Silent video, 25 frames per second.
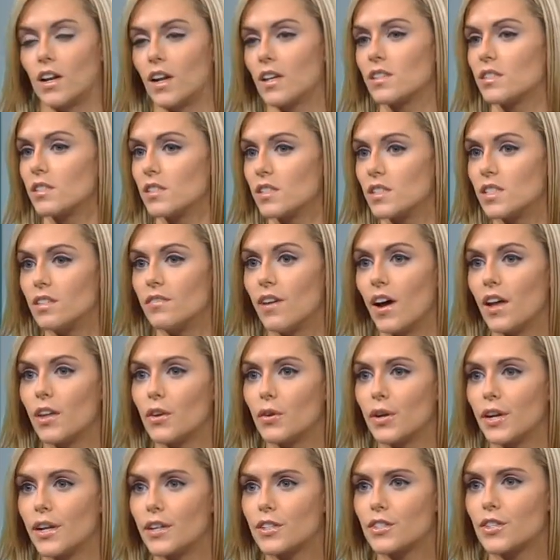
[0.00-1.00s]
in essence,
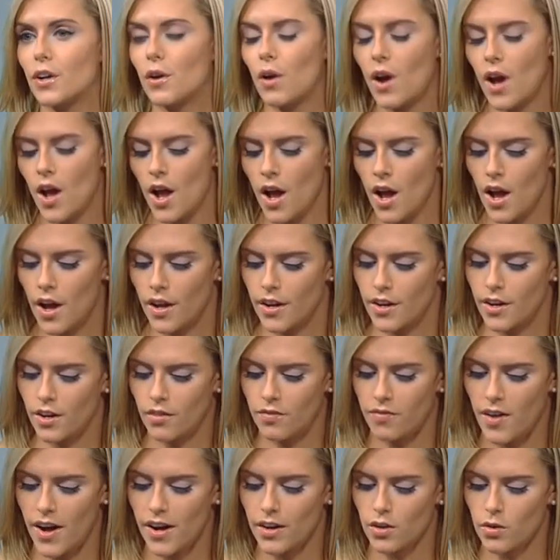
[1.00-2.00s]
devaluing it. So,
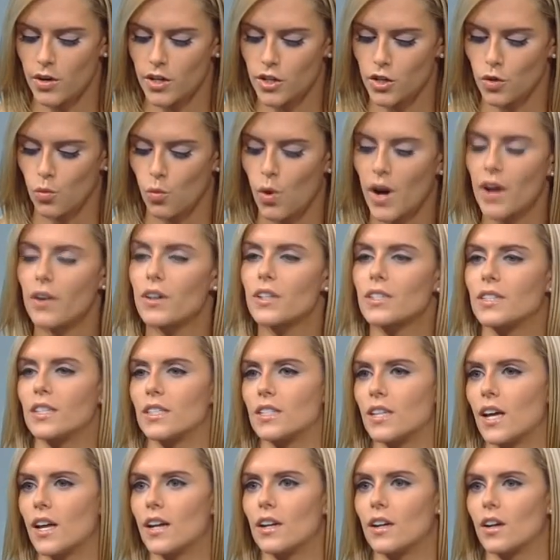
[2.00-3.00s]
you know, final question: where
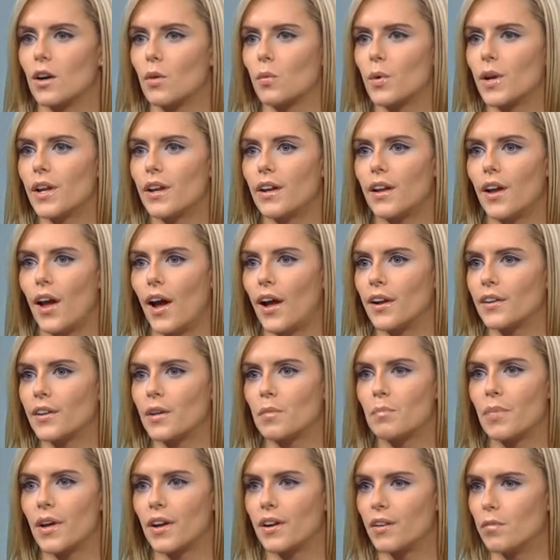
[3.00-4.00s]
is this headed? Are we
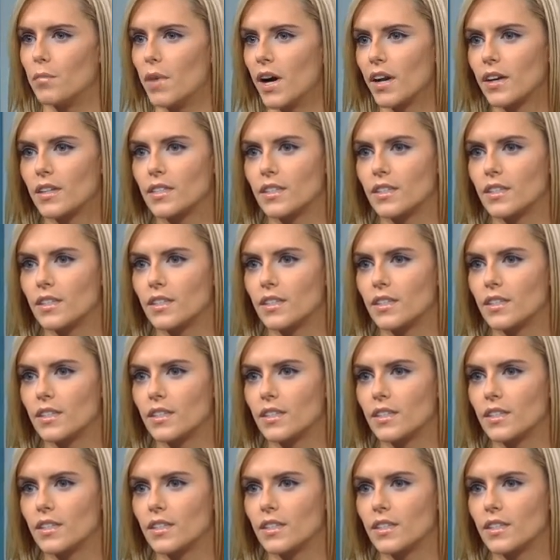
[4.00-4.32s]
at competitive